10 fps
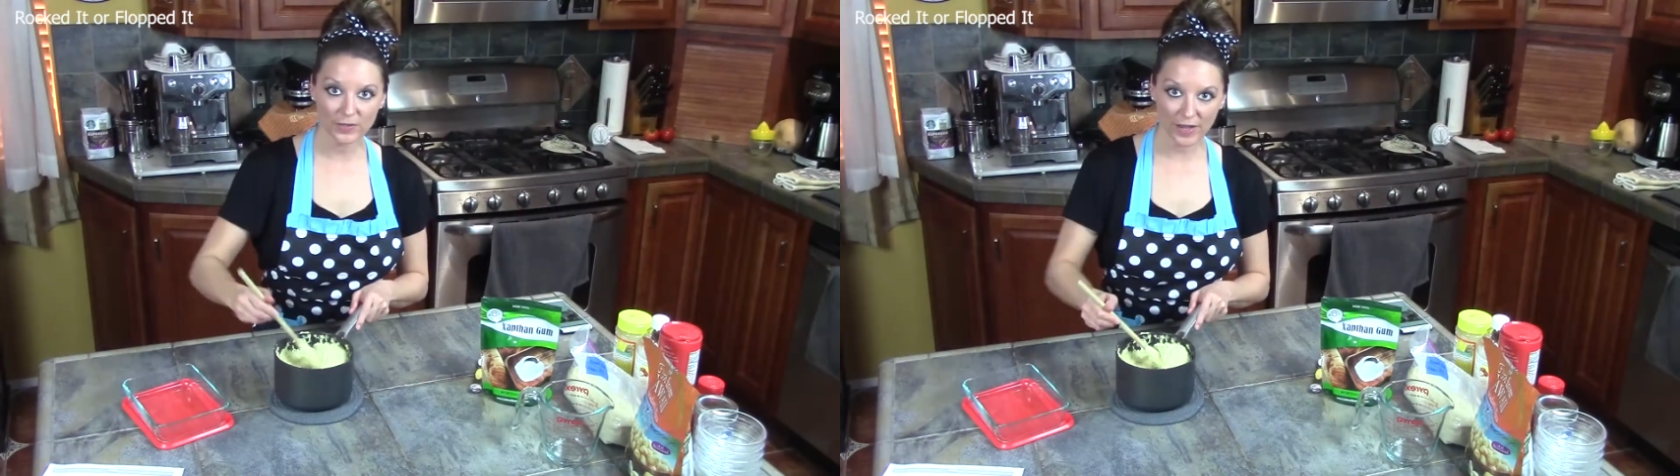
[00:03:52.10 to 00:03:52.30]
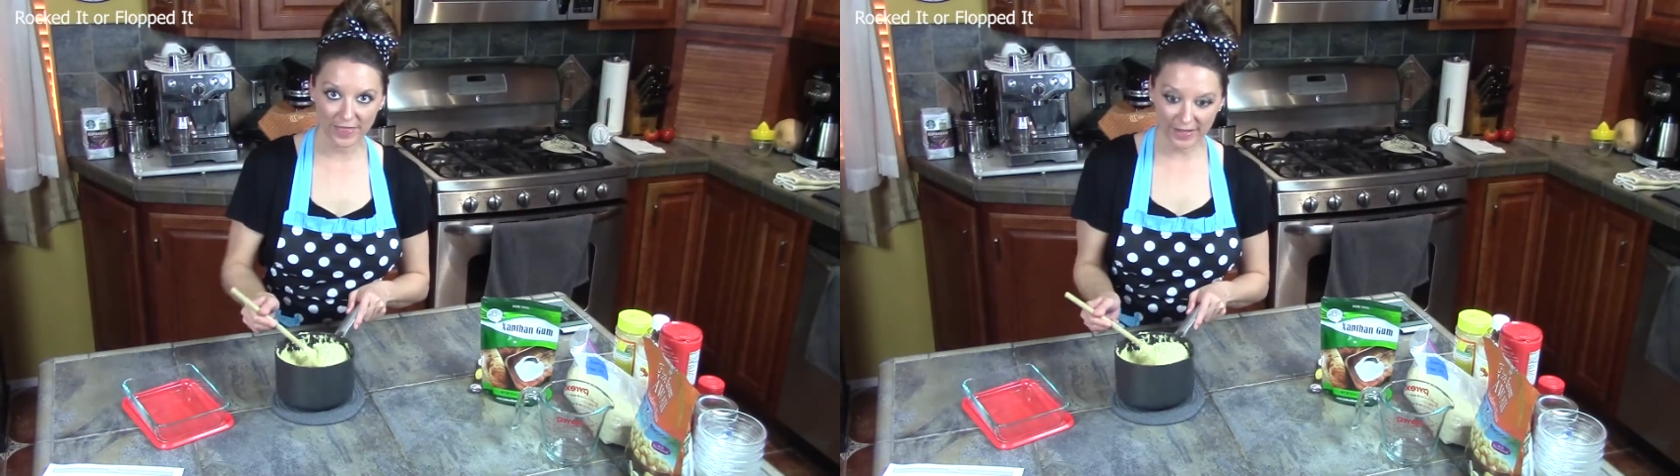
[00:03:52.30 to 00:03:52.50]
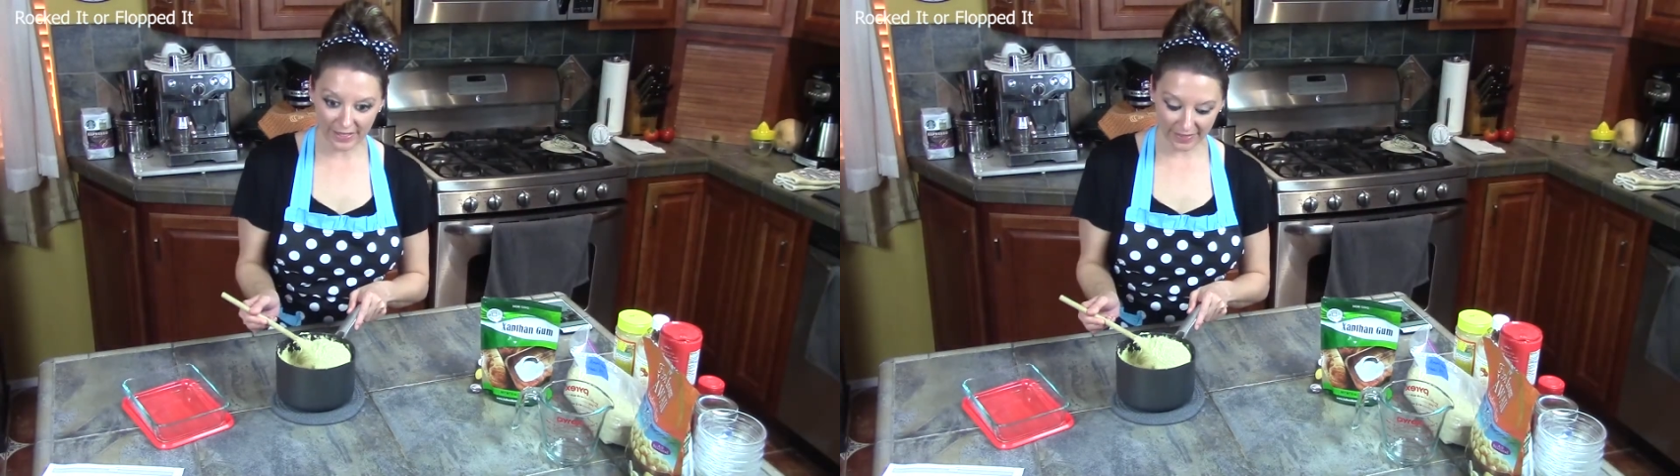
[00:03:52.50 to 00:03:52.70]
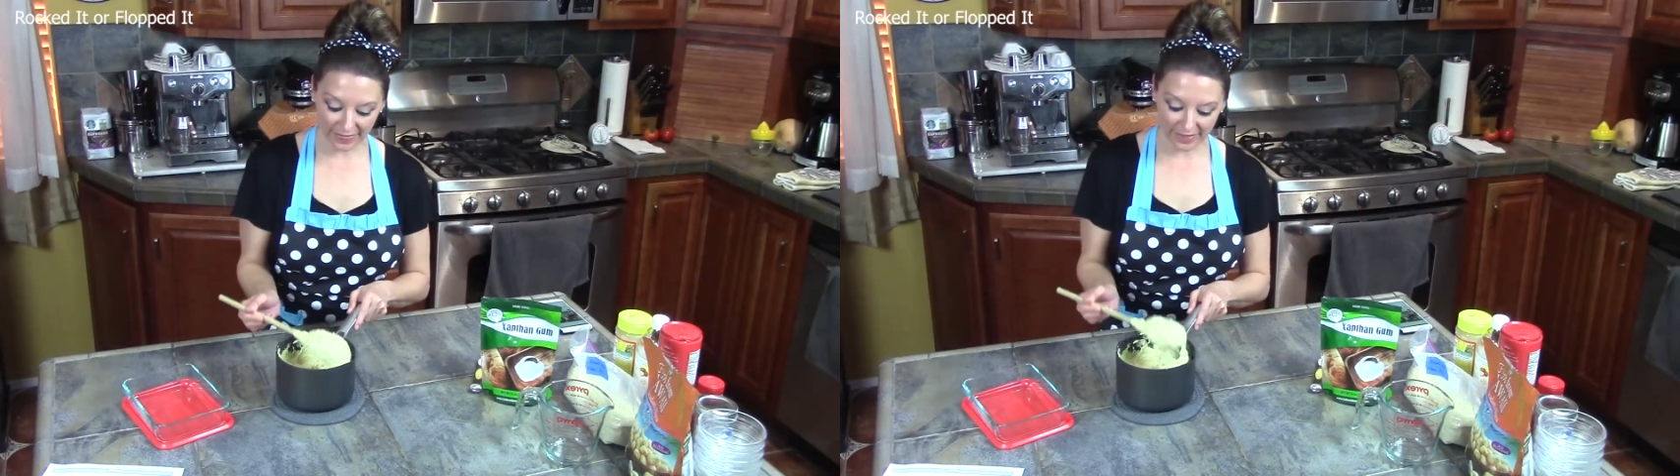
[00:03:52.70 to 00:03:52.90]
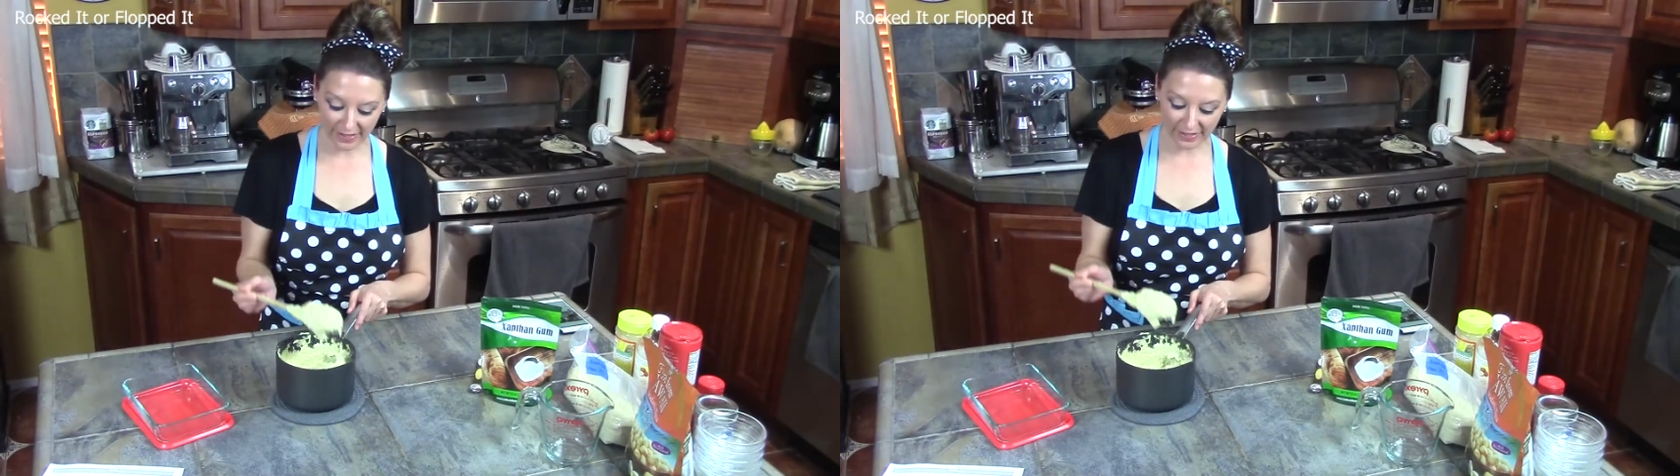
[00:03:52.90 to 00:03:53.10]
I think it
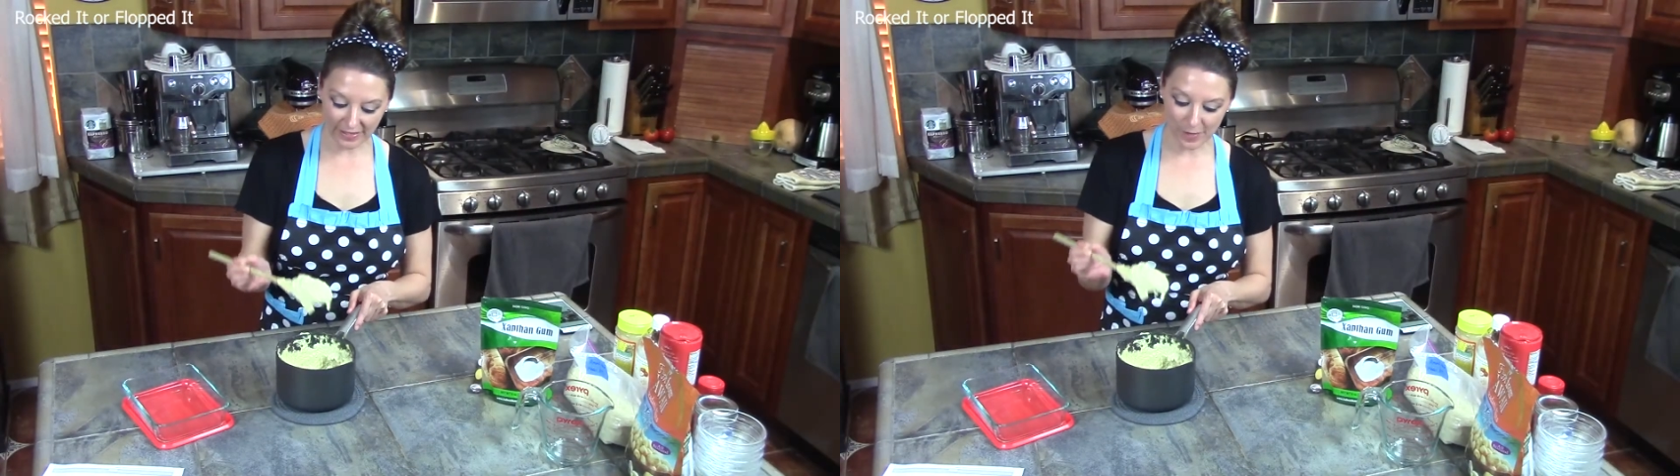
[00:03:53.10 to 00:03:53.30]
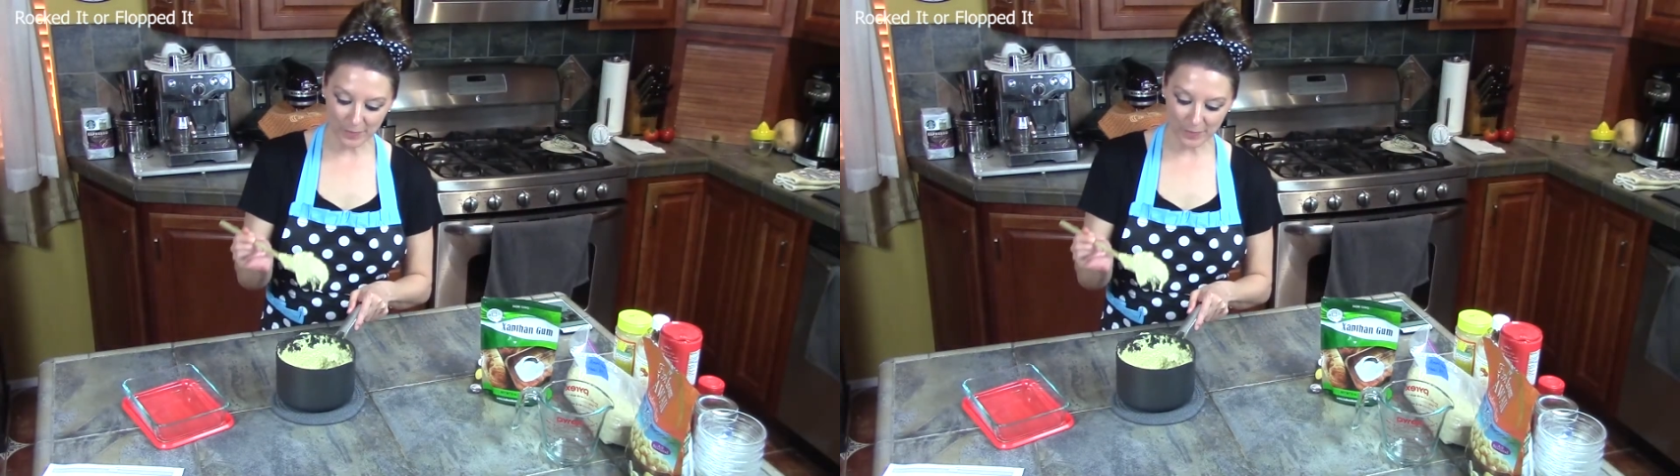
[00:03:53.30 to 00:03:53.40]
thickened up